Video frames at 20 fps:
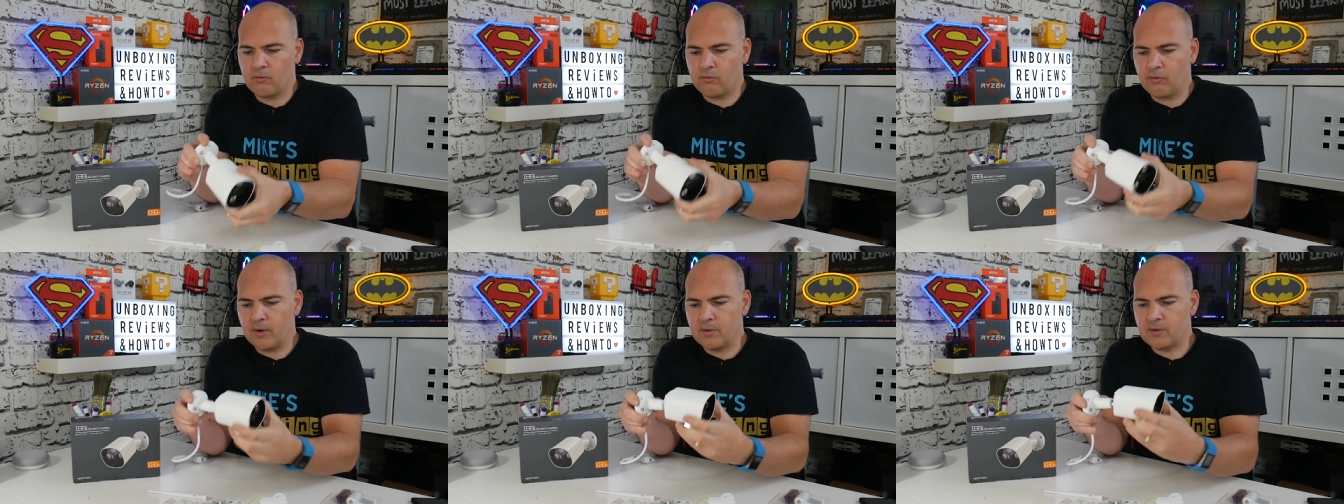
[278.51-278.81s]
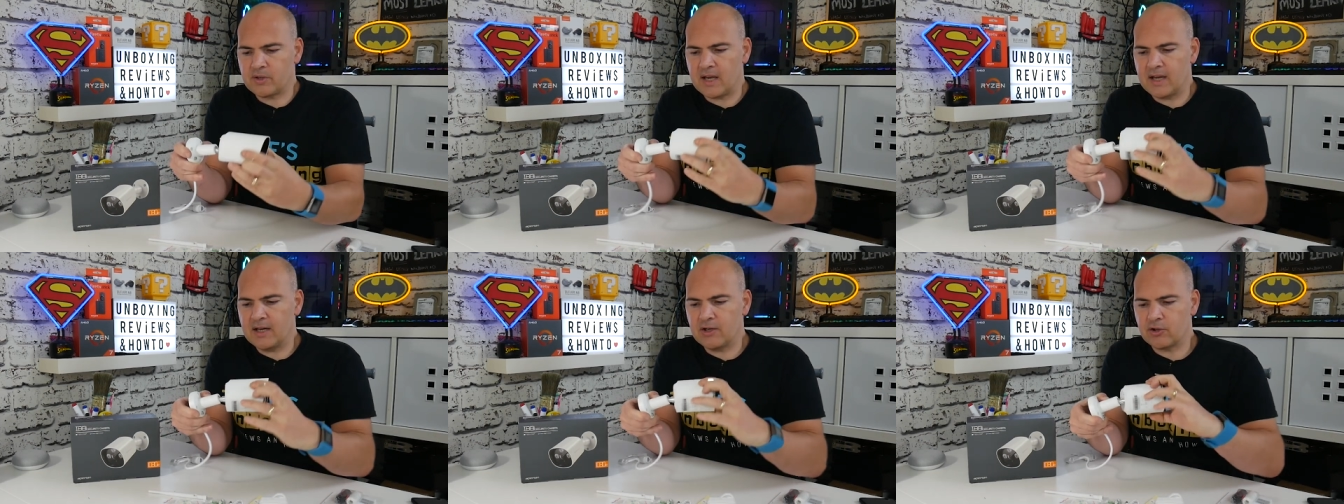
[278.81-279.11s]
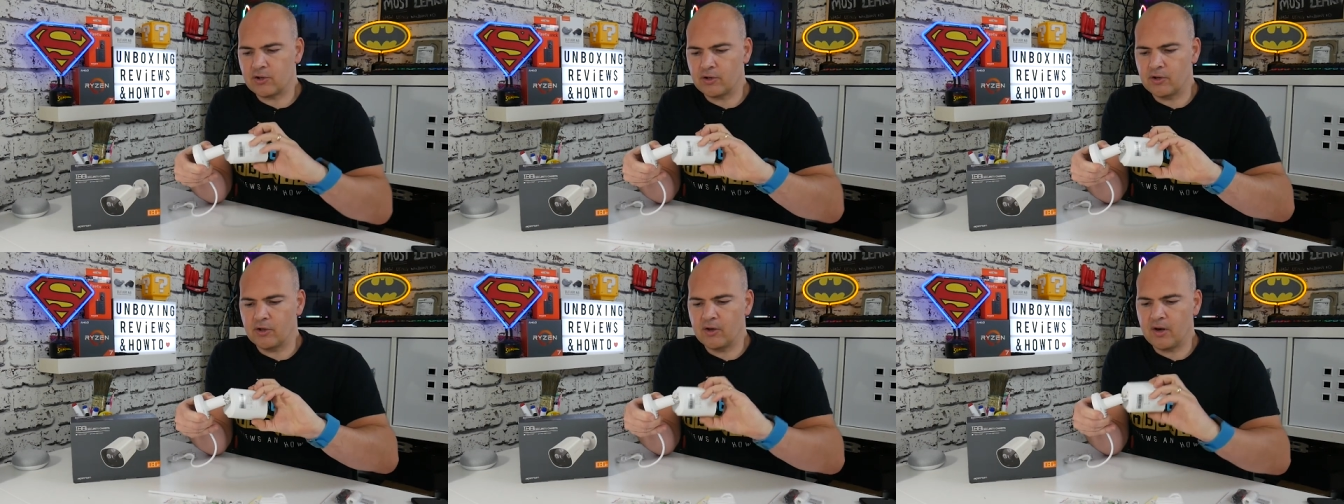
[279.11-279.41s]

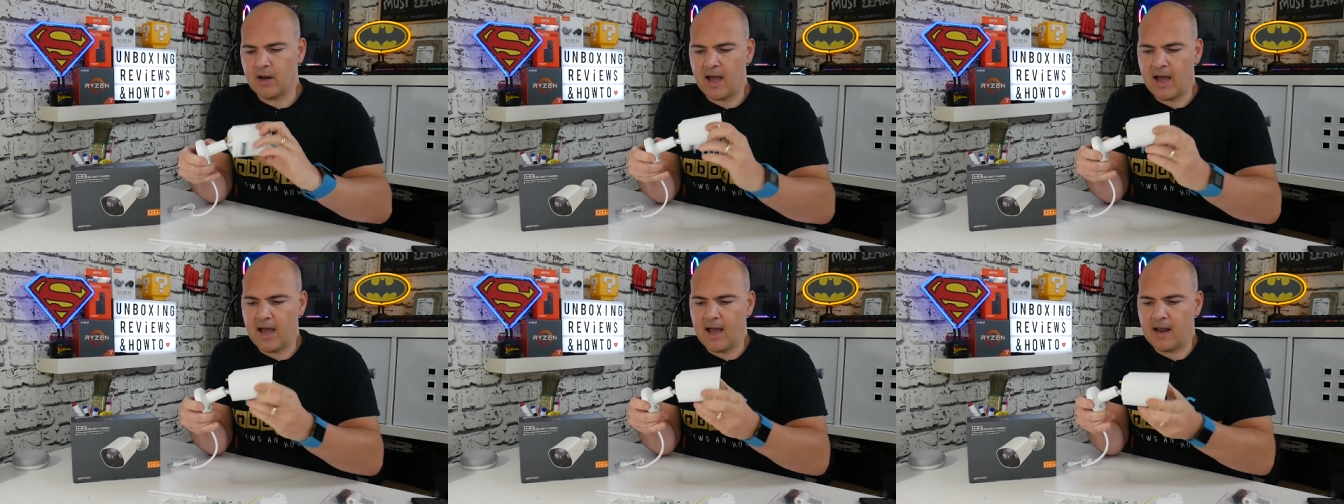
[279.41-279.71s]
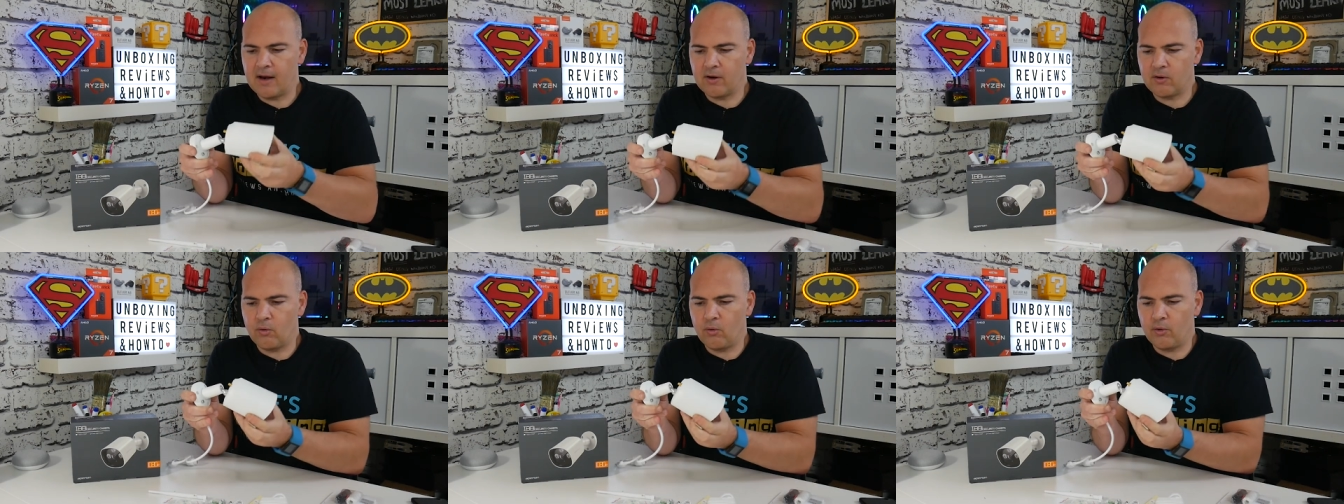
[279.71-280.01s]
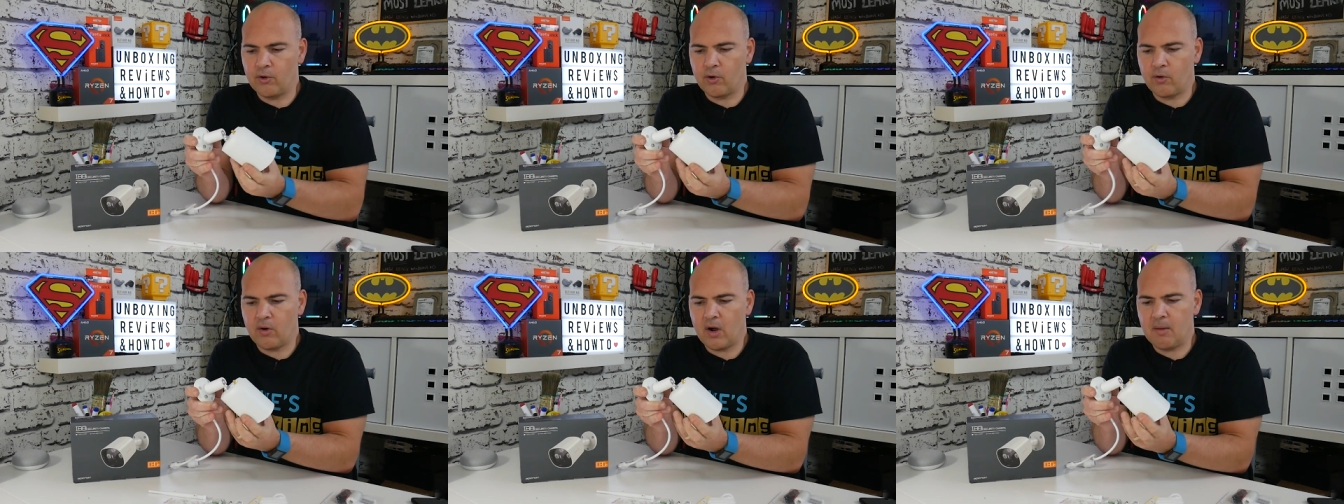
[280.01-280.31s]
rotation and
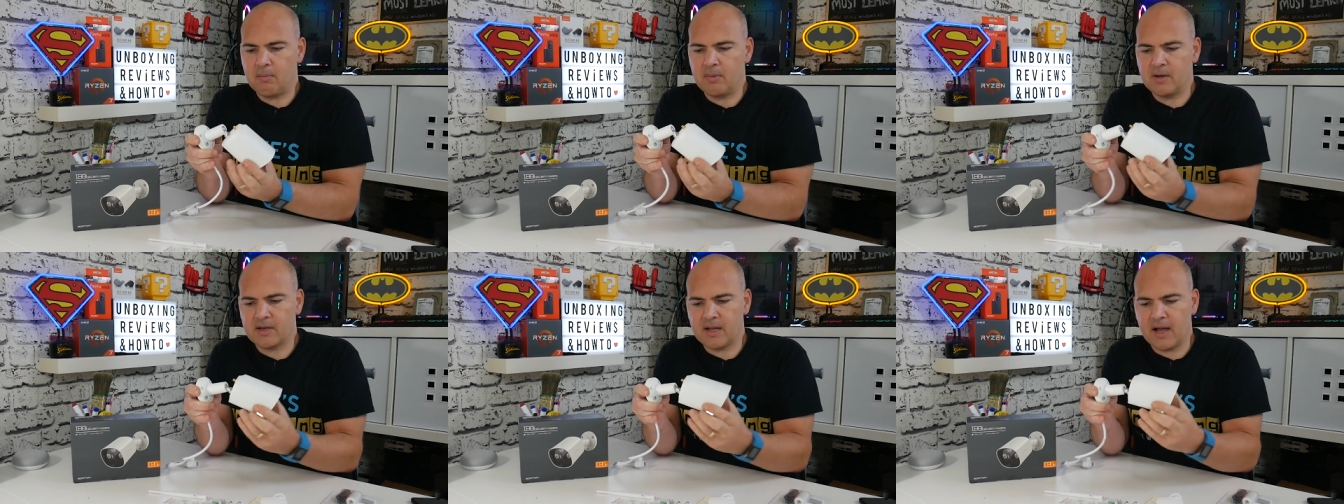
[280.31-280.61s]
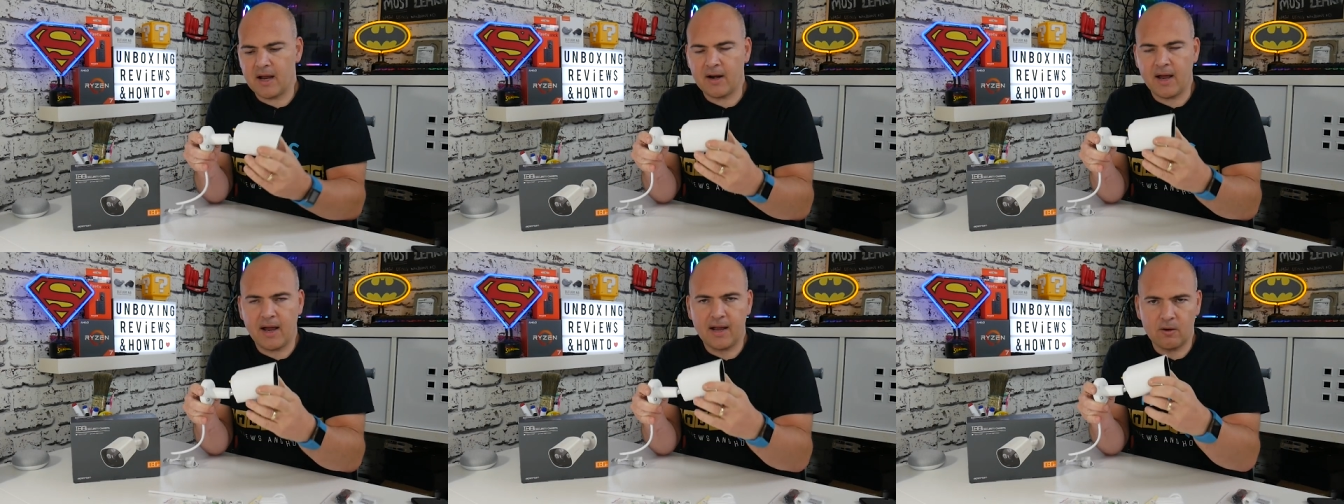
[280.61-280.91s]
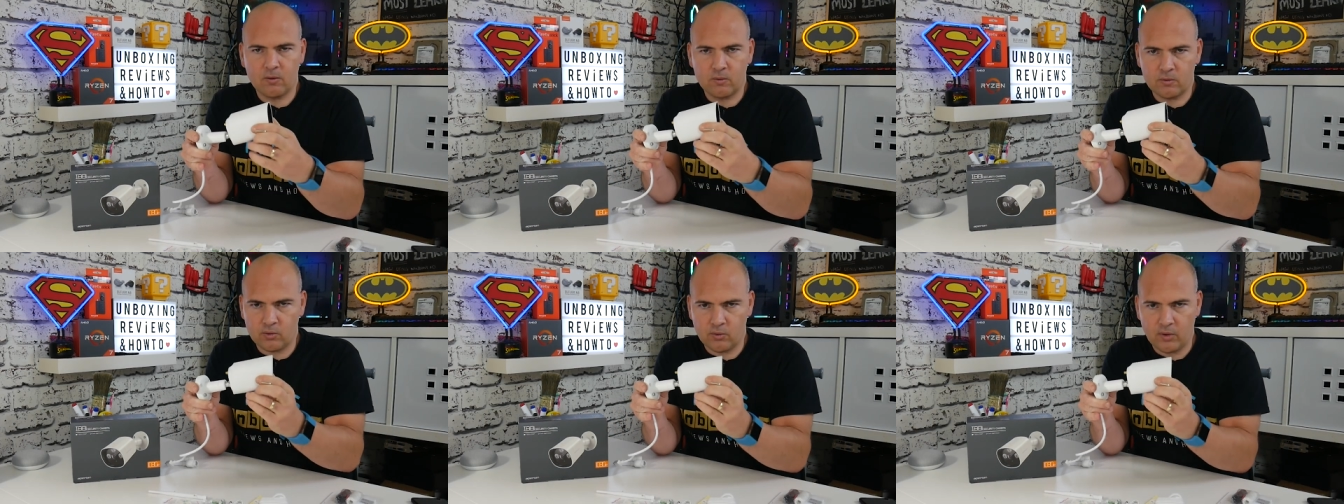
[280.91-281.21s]
all your up and down
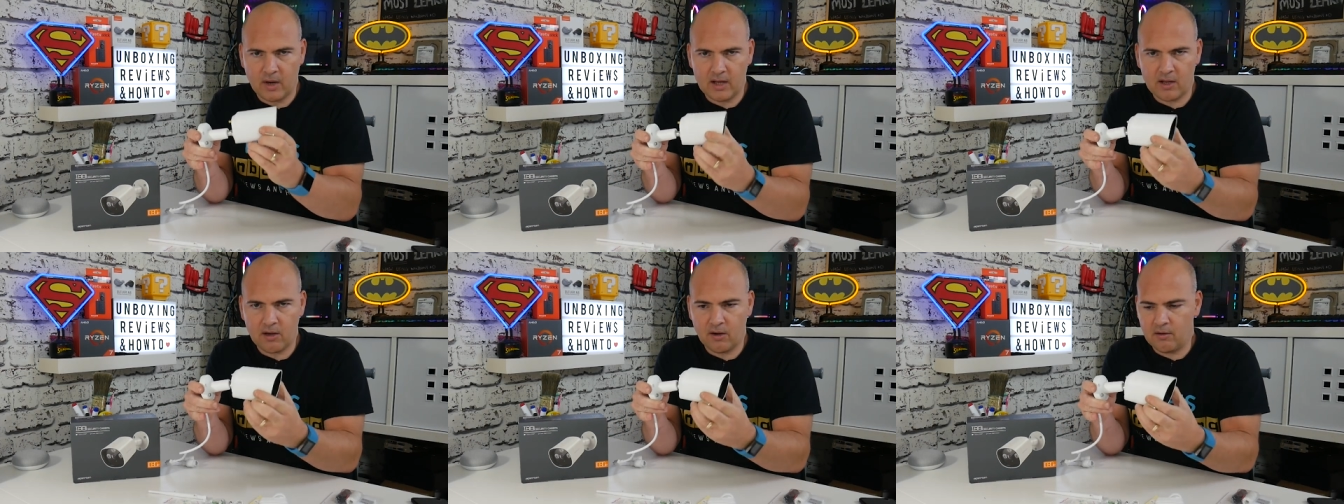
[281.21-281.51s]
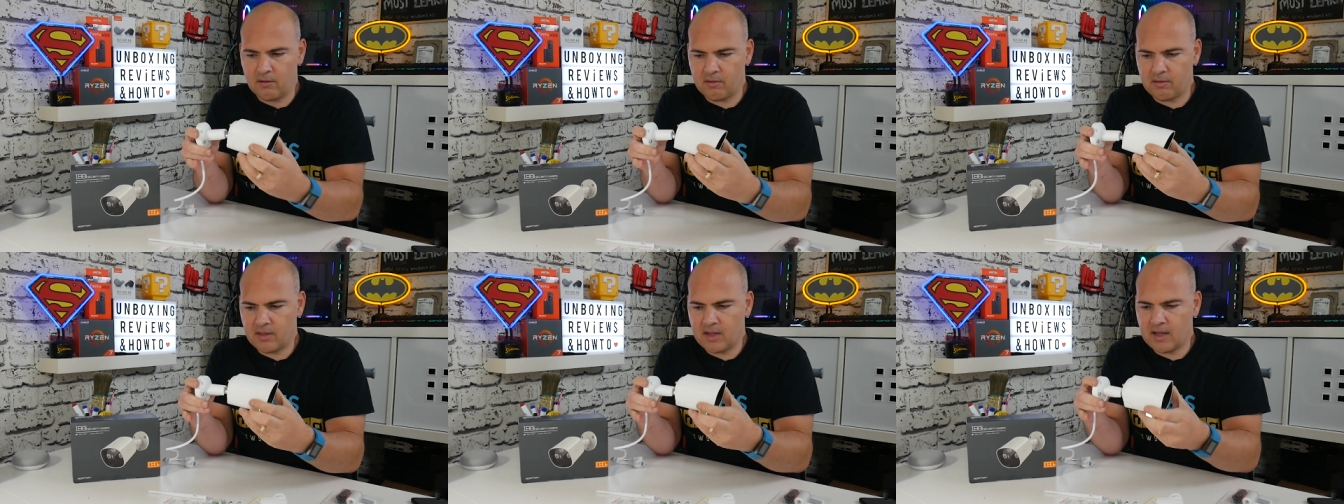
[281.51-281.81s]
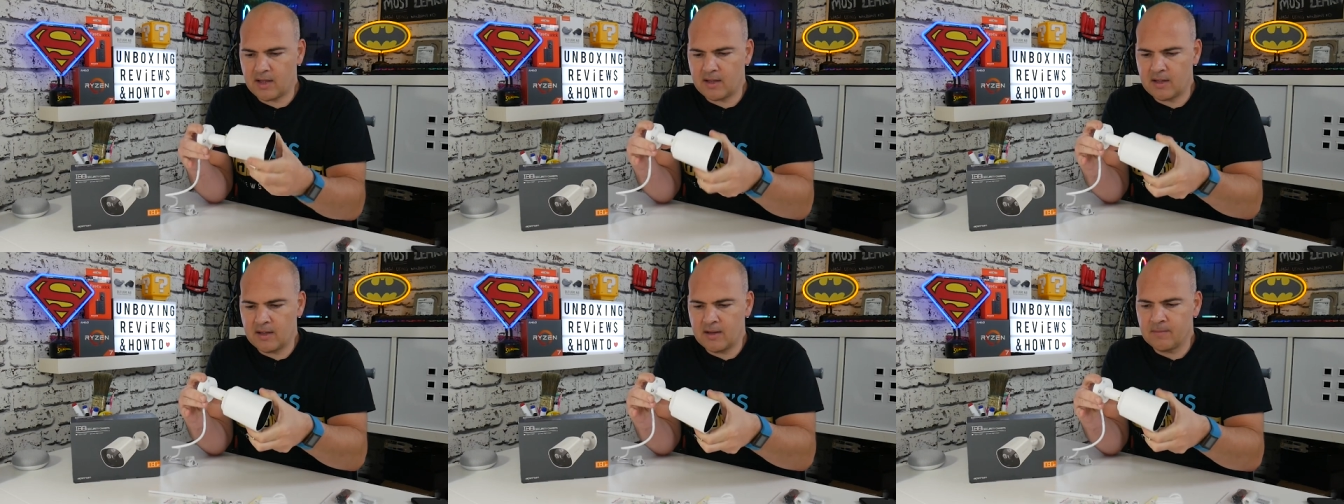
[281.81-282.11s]
angles, all that kind of
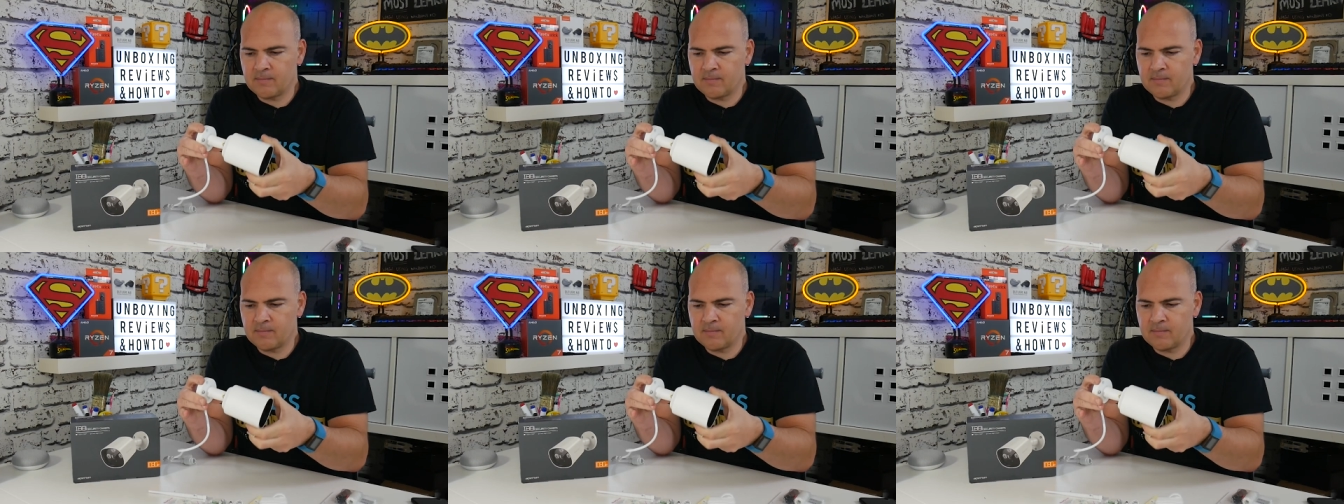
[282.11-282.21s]
thing.